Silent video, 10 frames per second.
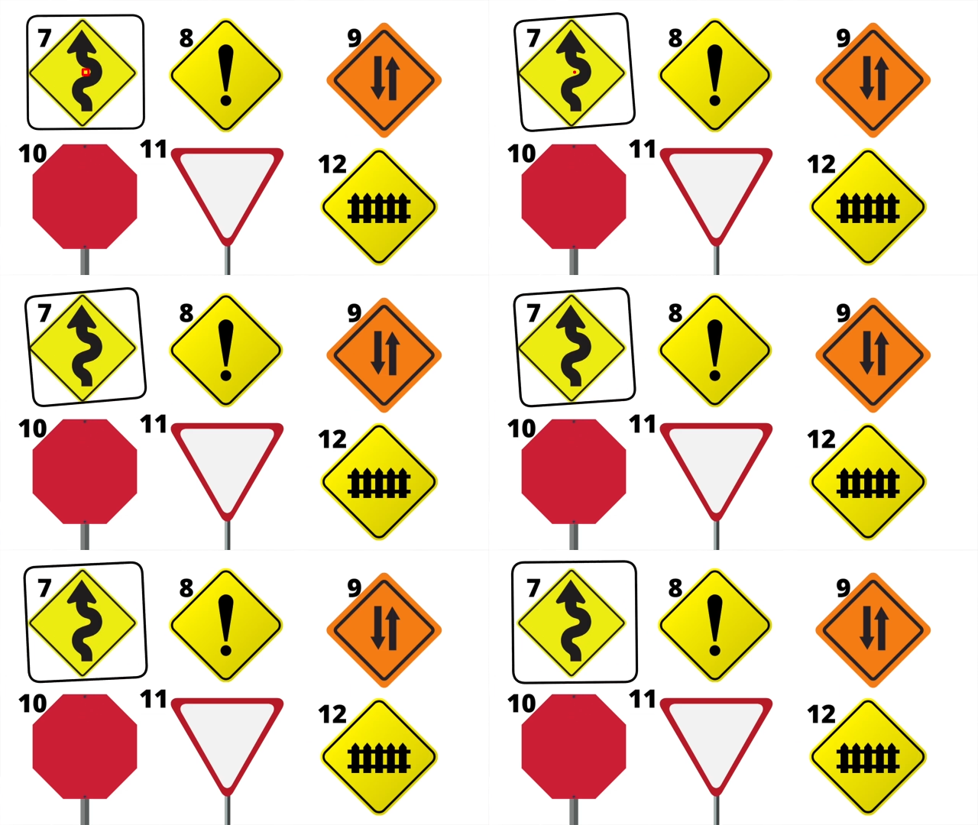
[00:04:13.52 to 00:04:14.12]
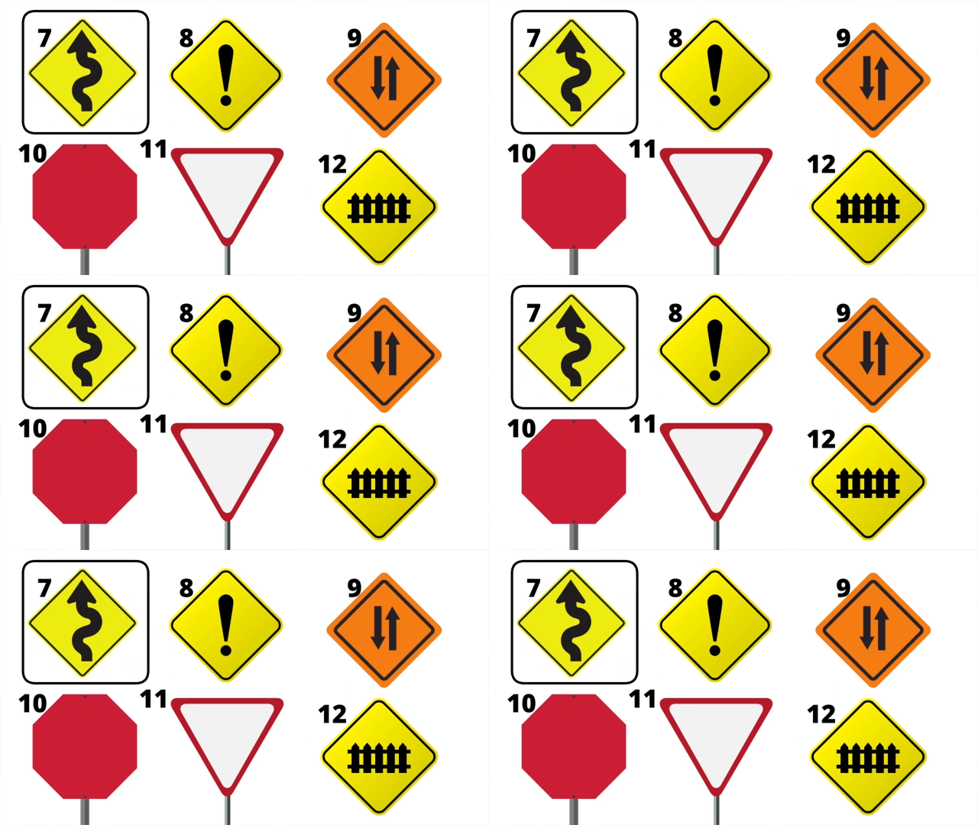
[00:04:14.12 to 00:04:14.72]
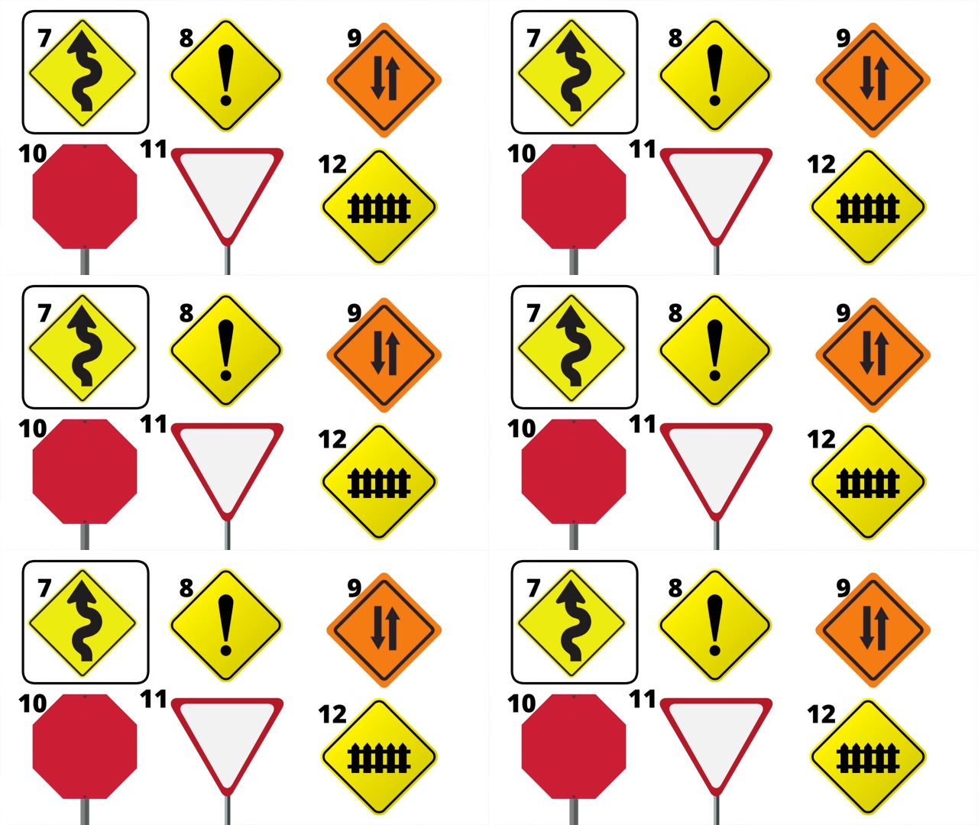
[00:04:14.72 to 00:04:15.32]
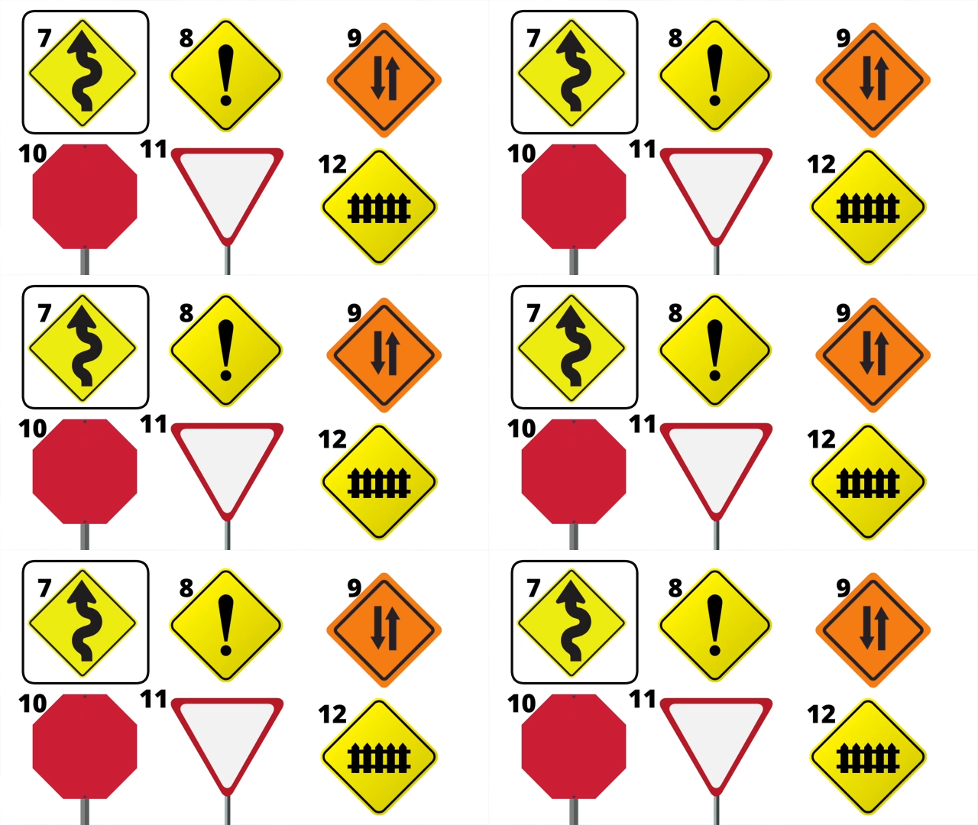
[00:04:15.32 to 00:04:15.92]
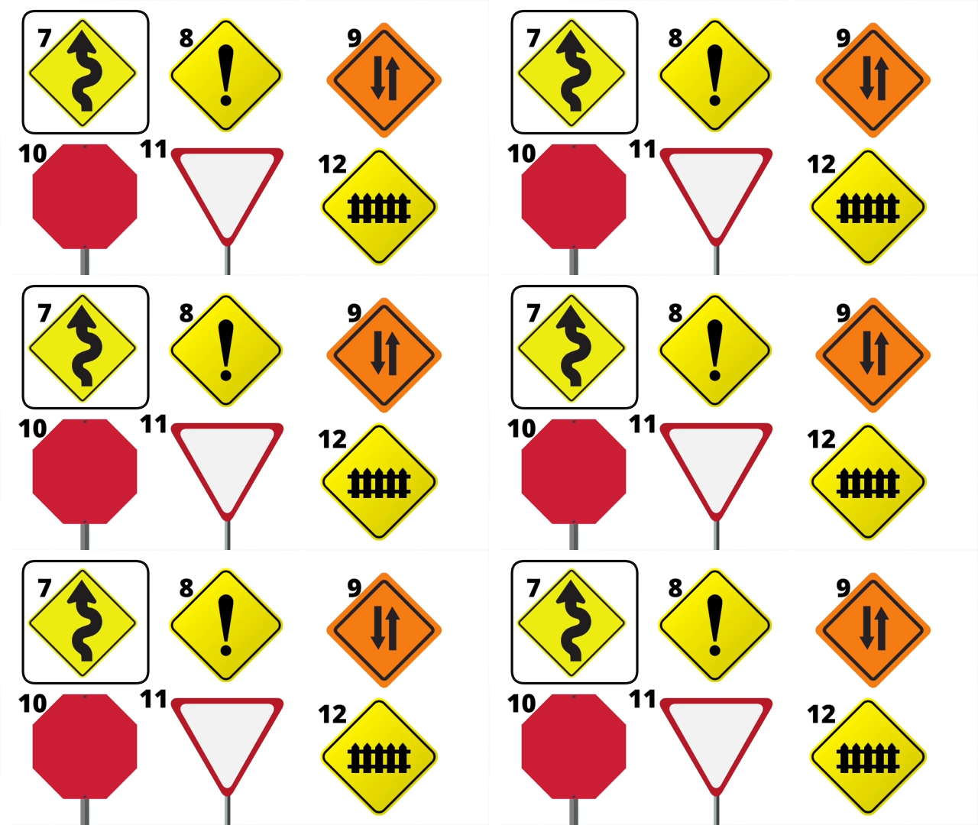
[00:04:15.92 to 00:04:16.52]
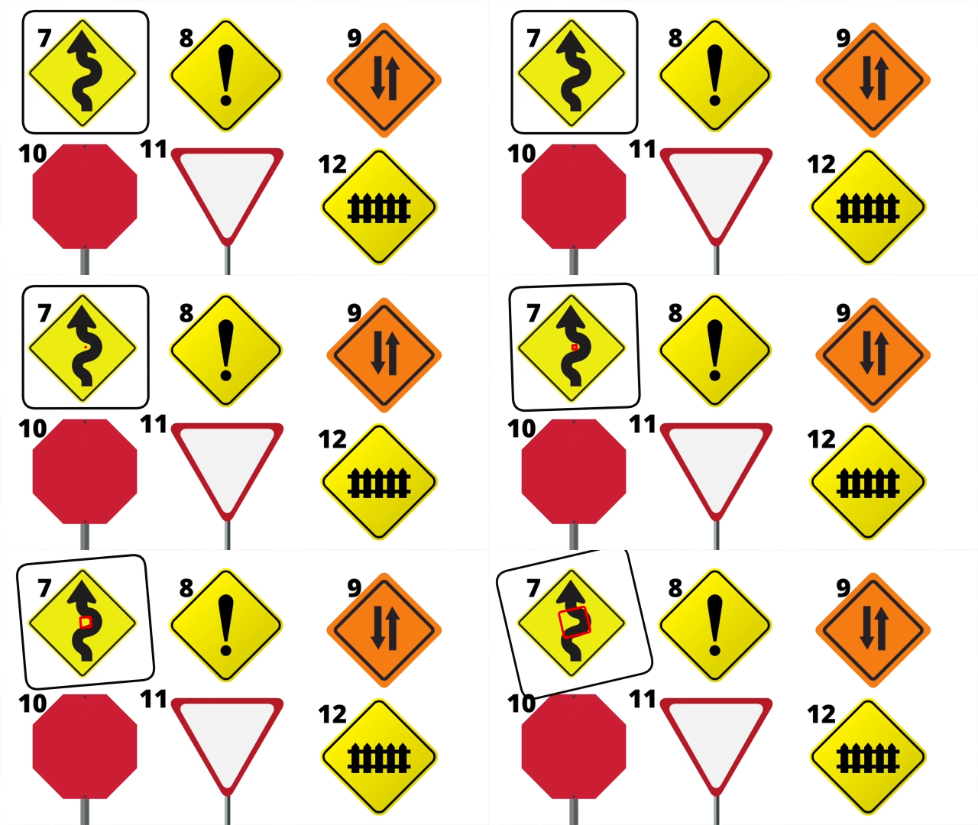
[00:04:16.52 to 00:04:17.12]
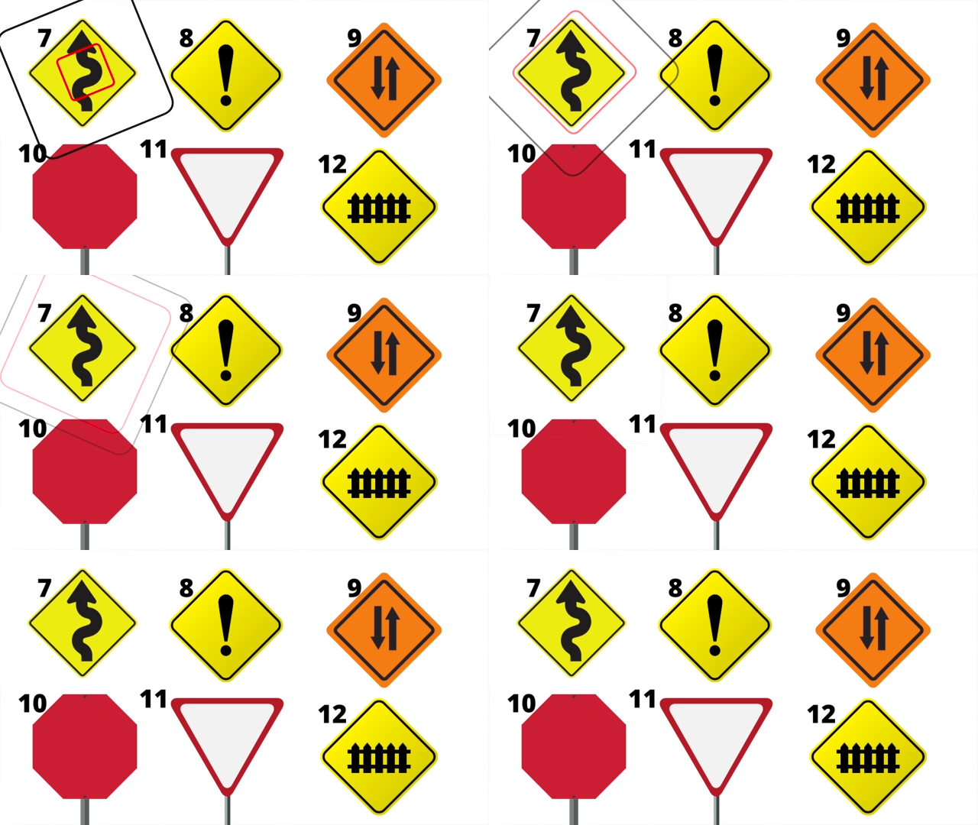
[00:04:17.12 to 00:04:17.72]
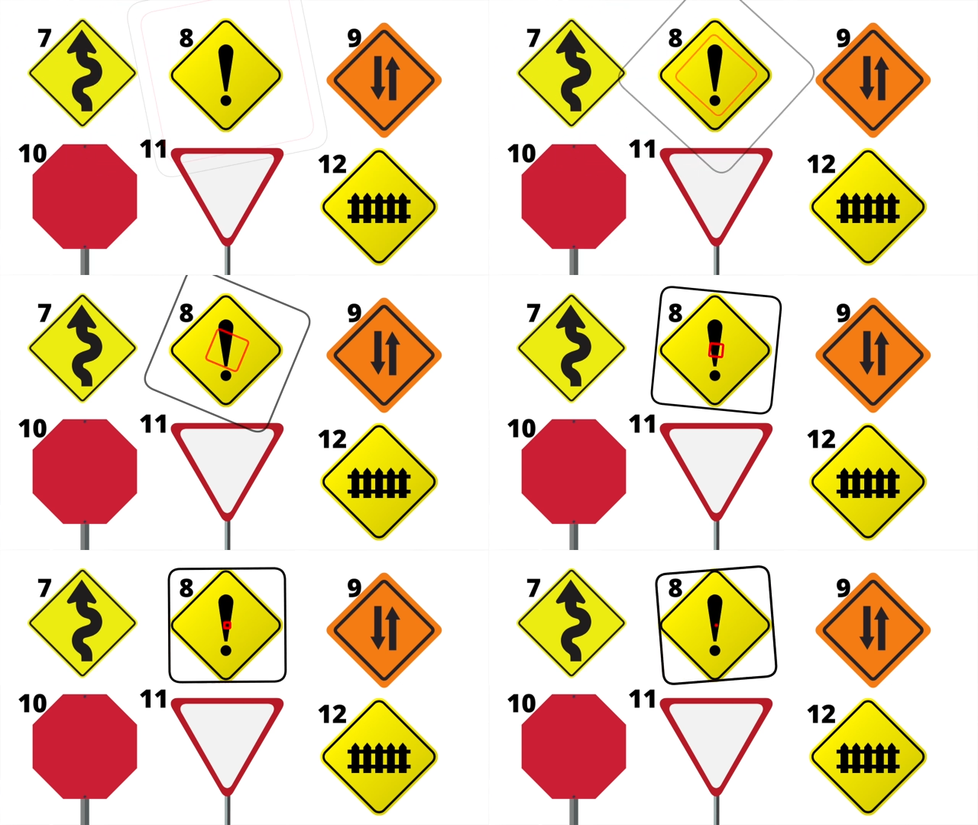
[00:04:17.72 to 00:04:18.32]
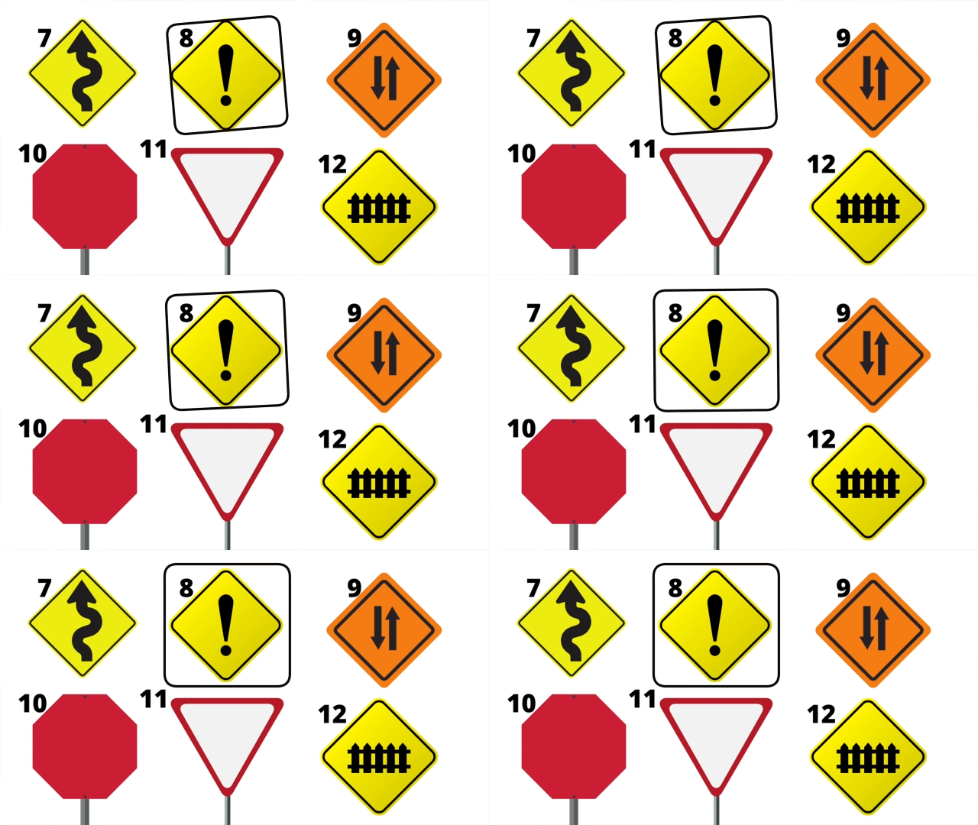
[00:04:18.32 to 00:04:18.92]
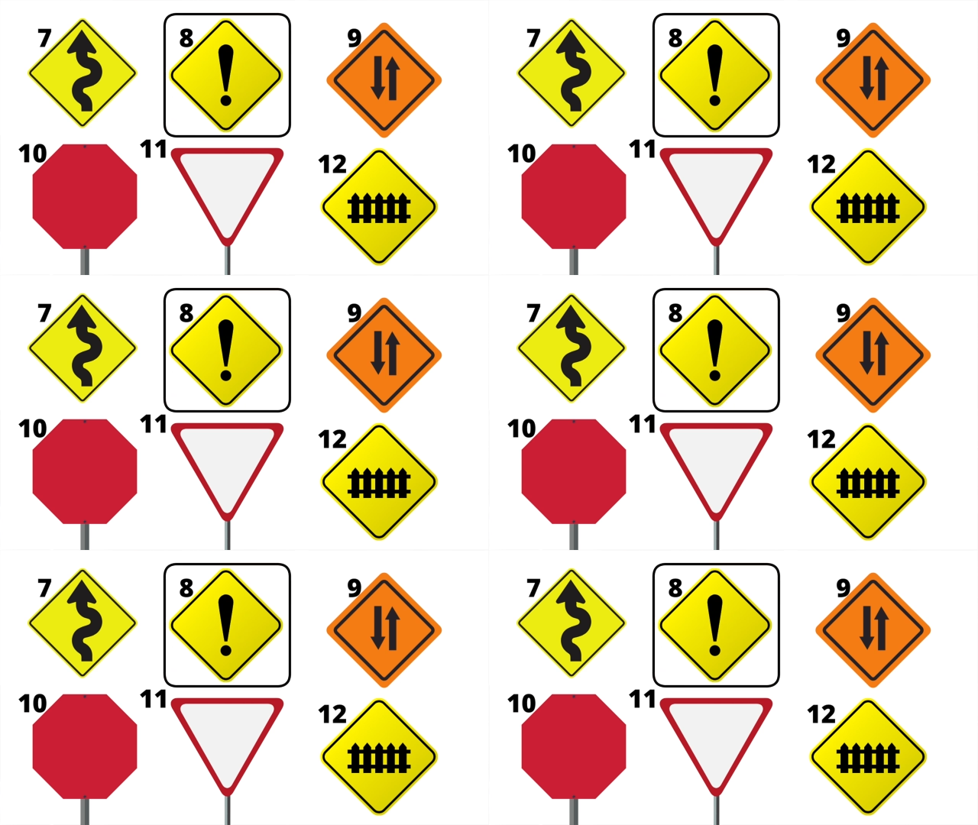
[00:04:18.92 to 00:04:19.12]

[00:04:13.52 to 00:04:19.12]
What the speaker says: [unreadable: no face in view]